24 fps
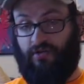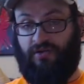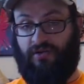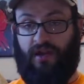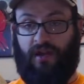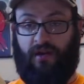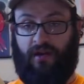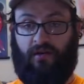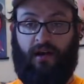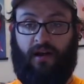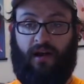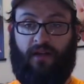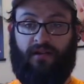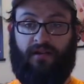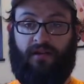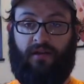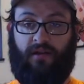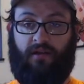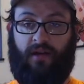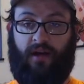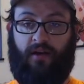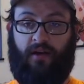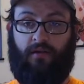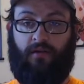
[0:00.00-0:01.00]
that are out there
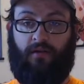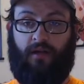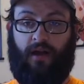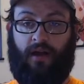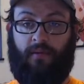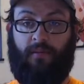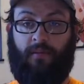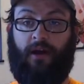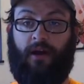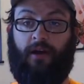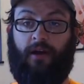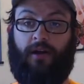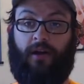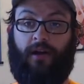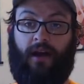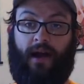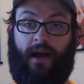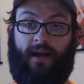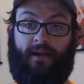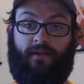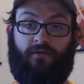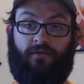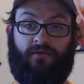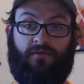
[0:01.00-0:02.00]
now, like American
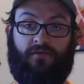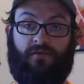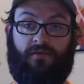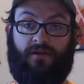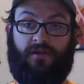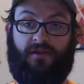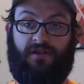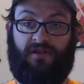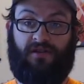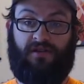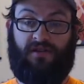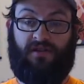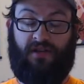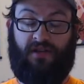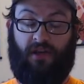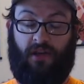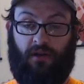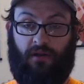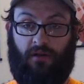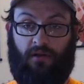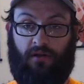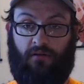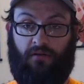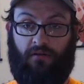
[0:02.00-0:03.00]
Idol is still
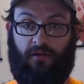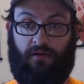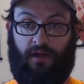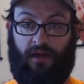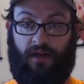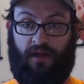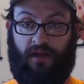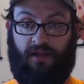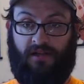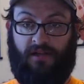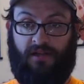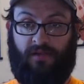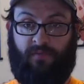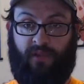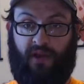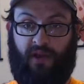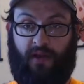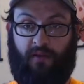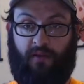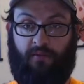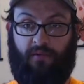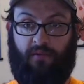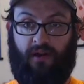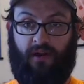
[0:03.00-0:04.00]

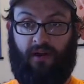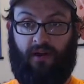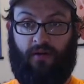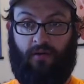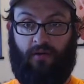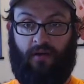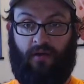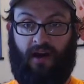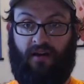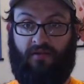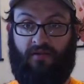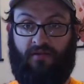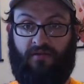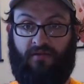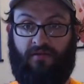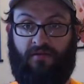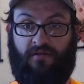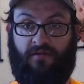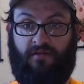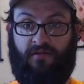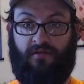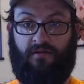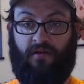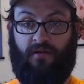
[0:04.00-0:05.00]
inexplicably around.
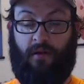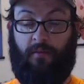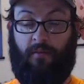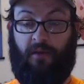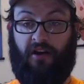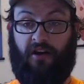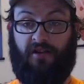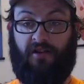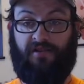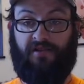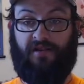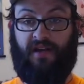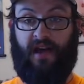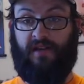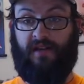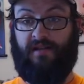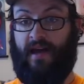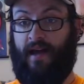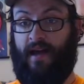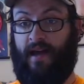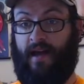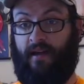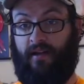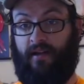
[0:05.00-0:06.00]
America's Got
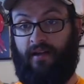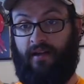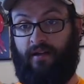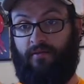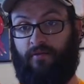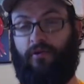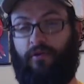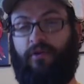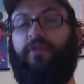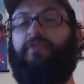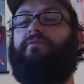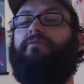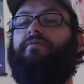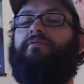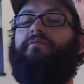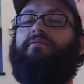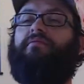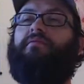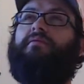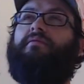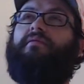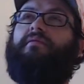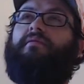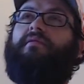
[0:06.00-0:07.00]
Talent. Well,
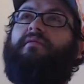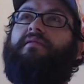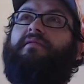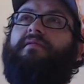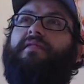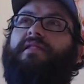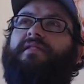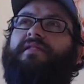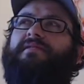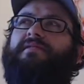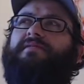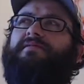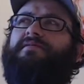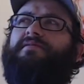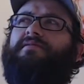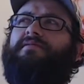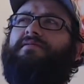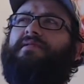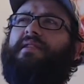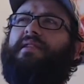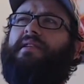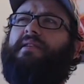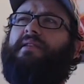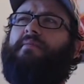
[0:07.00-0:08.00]
is
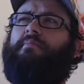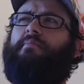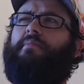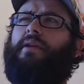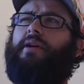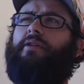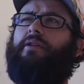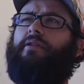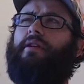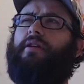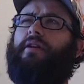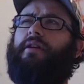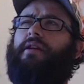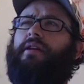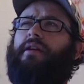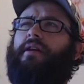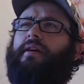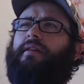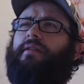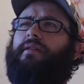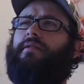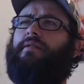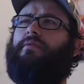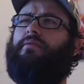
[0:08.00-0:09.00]
American
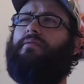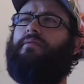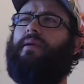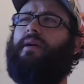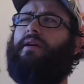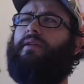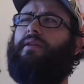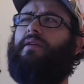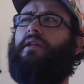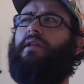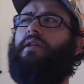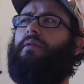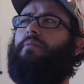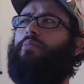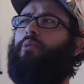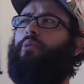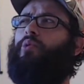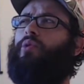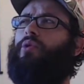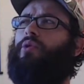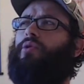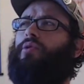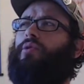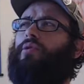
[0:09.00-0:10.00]
Idol around
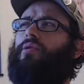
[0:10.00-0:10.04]
anymore?